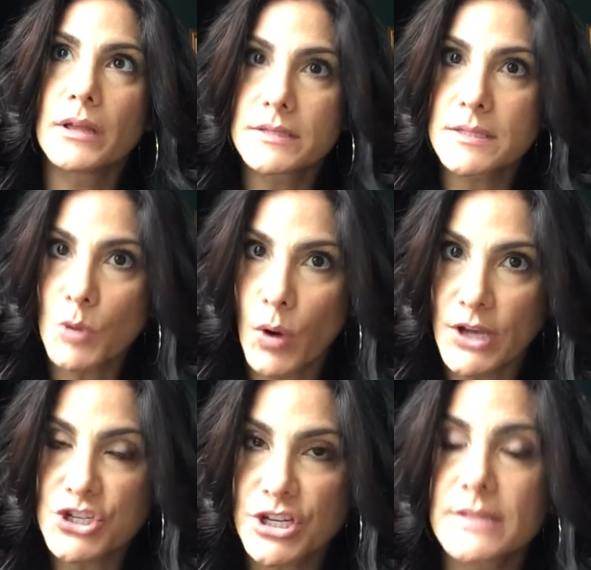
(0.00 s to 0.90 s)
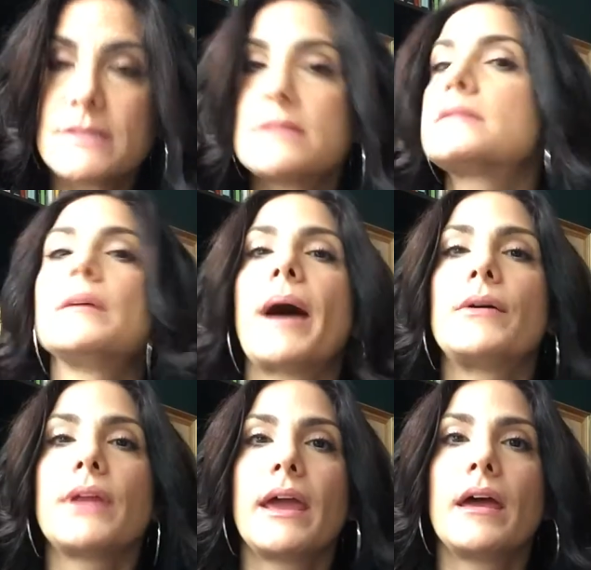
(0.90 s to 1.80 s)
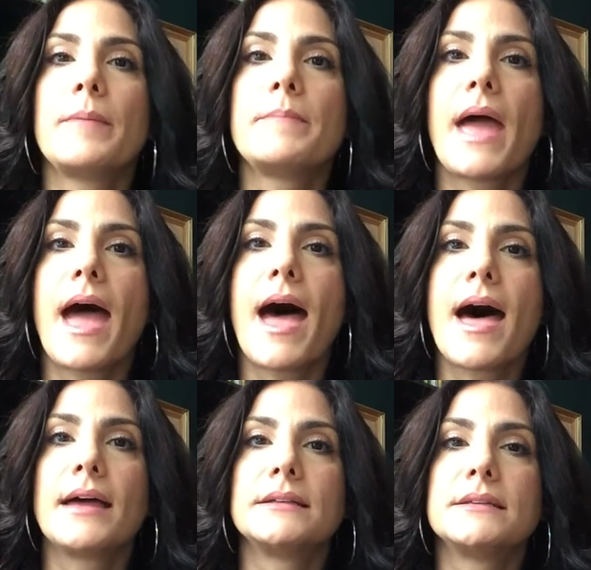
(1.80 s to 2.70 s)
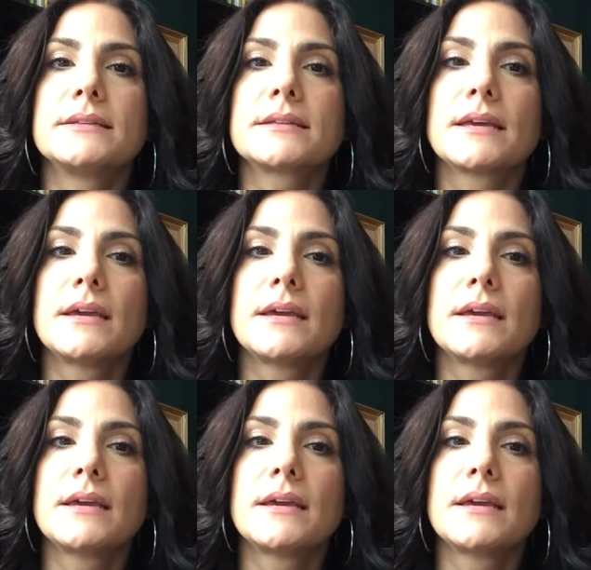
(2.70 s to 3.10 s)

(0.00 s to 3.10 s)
some questions about him and